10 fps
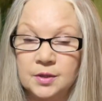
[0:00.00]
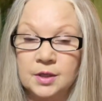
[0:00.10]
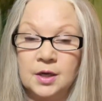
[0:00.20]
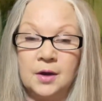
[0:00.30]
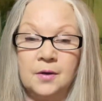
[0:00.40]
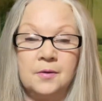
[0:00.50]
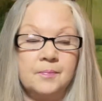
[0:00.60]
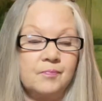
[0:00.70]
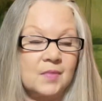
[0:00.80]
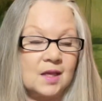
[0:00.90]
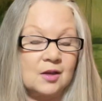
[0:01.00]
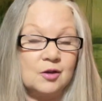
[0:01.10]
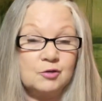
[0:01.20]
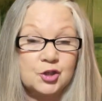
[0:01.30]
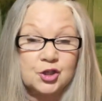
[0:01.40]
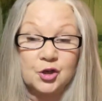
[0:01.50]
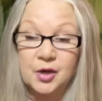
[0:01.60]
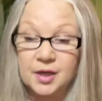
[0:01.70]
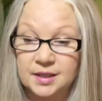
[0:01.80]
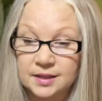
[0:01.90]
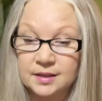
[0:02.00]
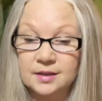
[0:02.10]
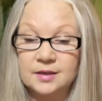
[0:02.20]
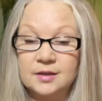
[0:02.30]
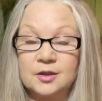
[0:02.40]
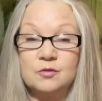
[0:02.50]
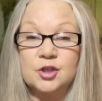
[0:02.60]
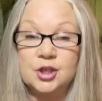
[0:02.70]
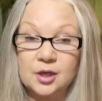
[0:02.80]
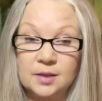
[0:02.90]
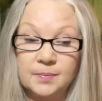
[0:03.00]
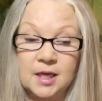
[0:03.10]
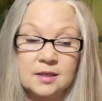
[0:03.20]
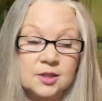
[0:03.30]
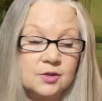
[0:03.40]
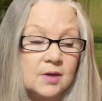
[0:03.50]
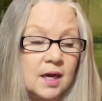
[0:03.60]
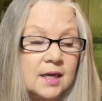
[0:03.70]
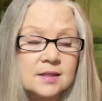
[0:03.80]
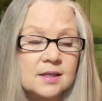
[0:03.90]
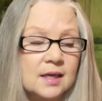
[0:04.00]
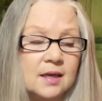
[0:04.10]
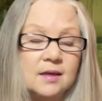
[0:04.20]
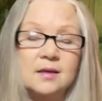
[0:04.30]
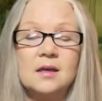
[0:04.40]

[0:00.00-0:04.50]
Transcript: You know, you should, because you guys, like,